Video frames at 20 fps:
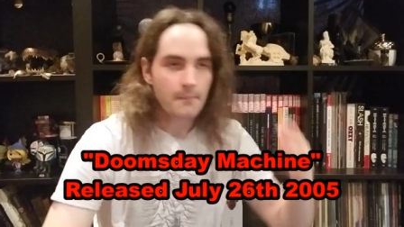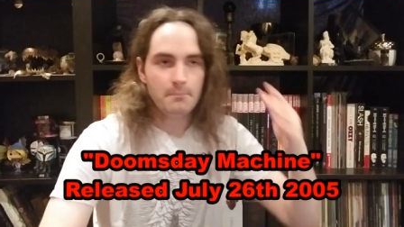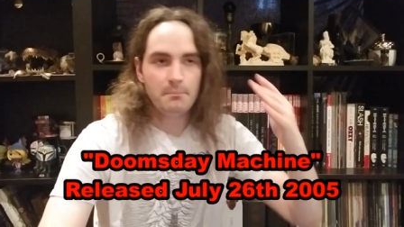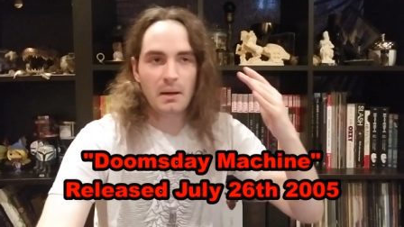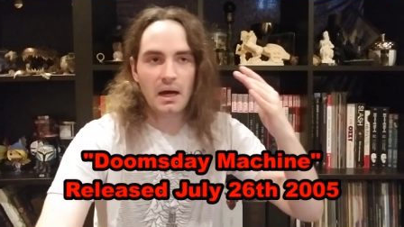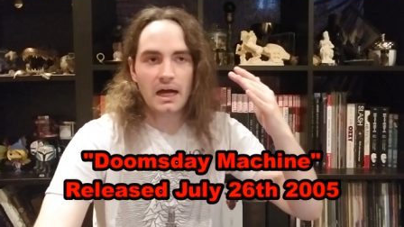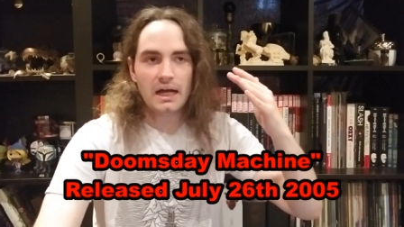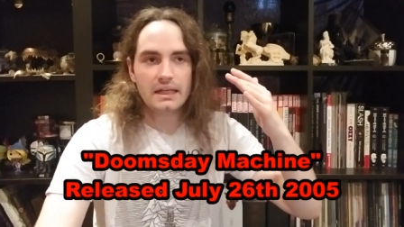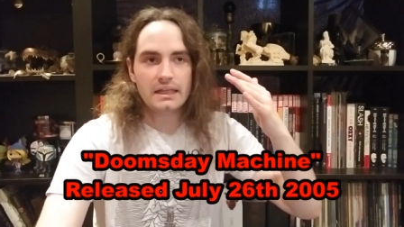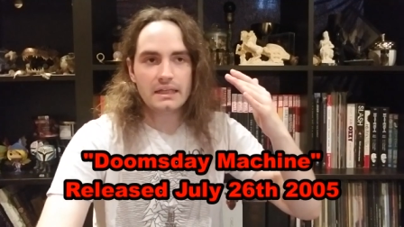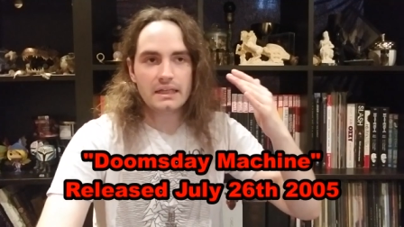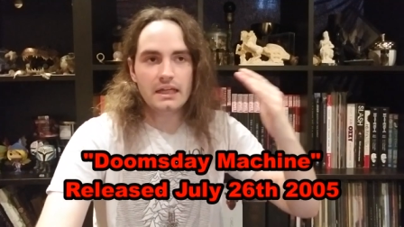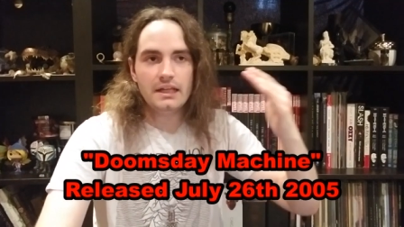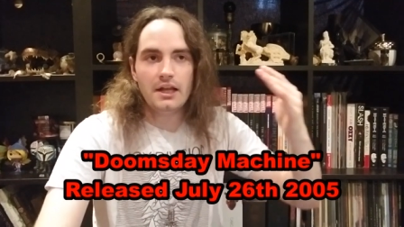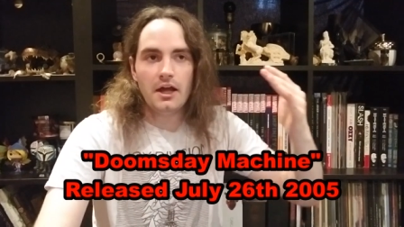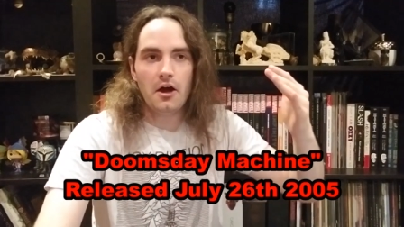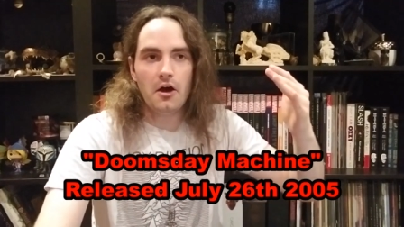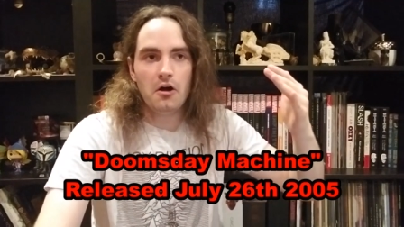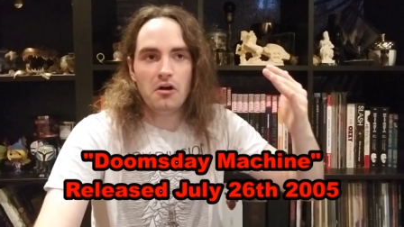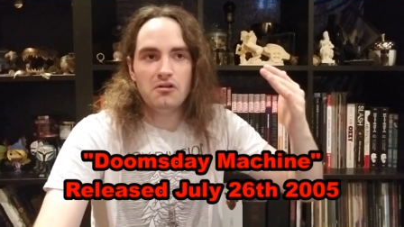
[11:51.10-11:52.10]
But, you
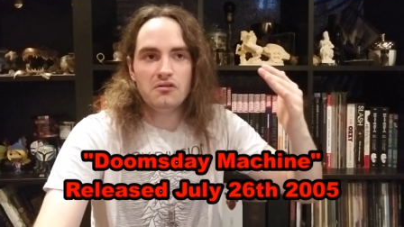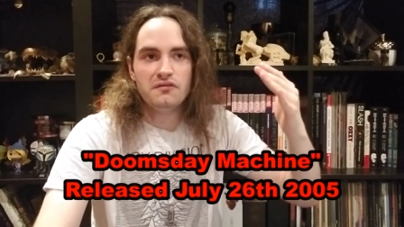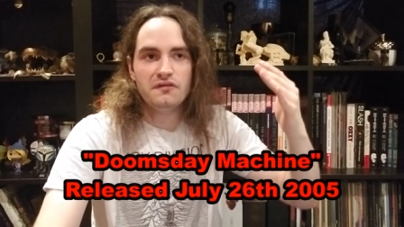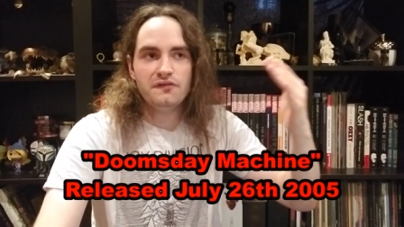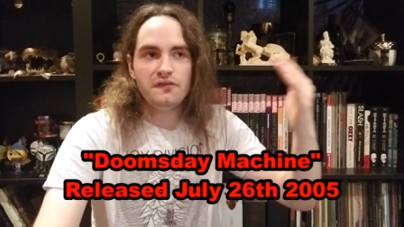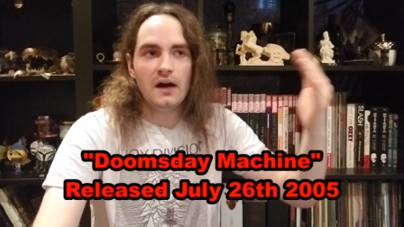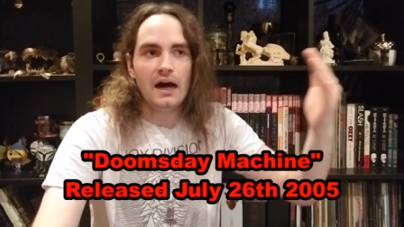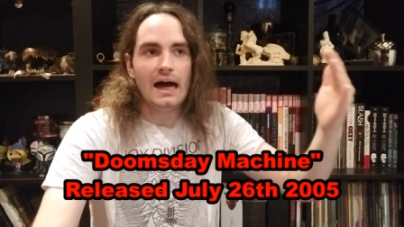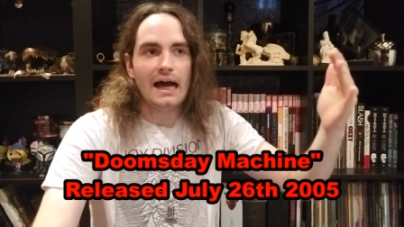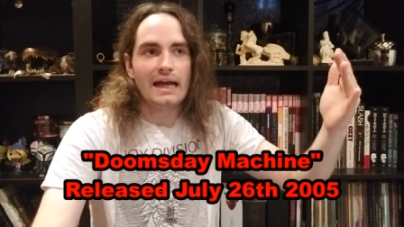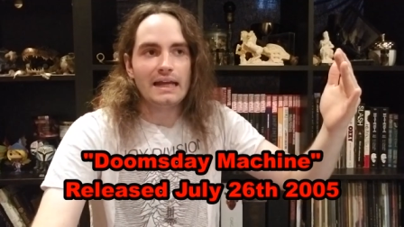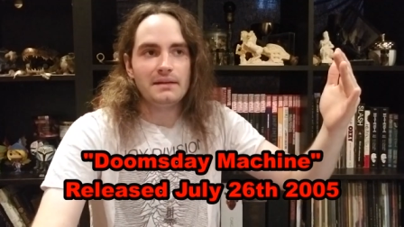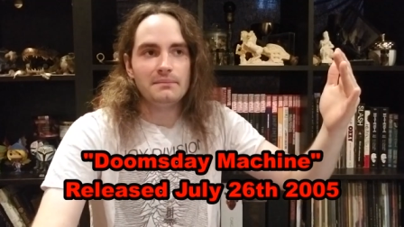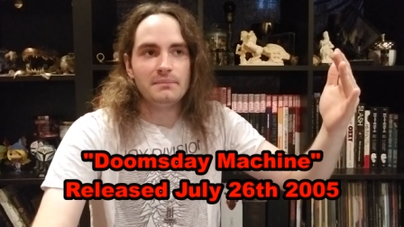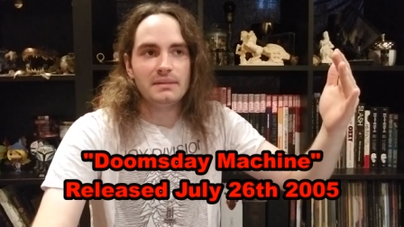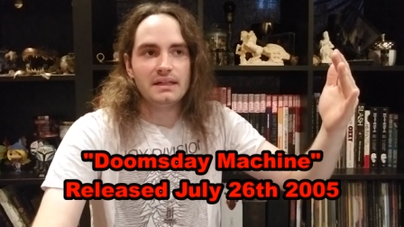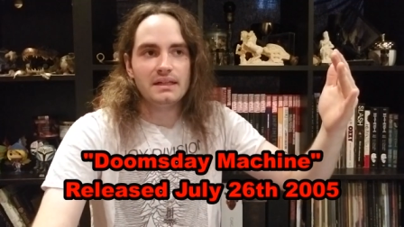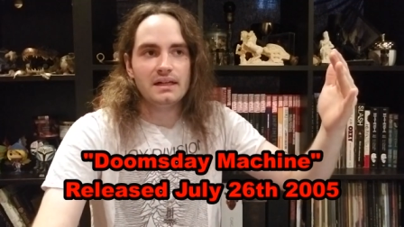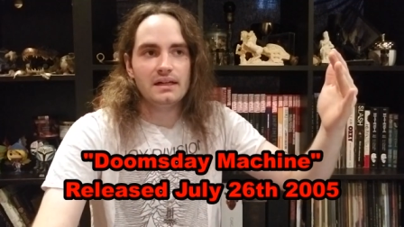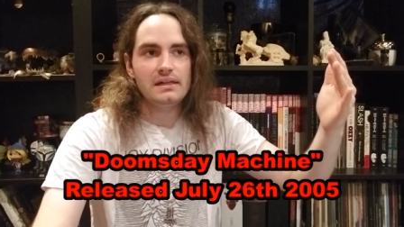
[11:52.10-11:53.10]
know, fine,
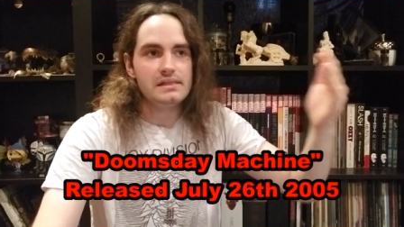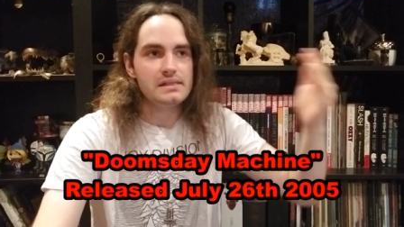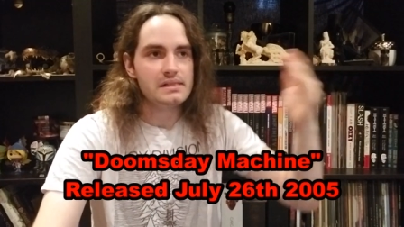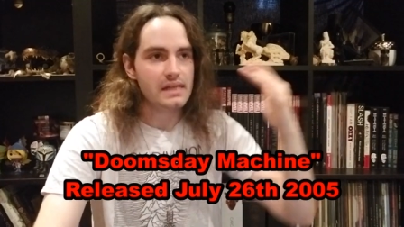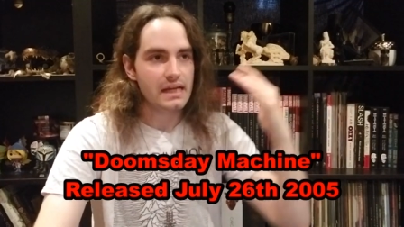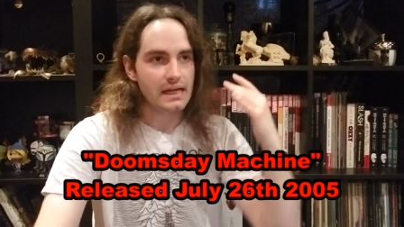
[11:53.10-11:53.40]
because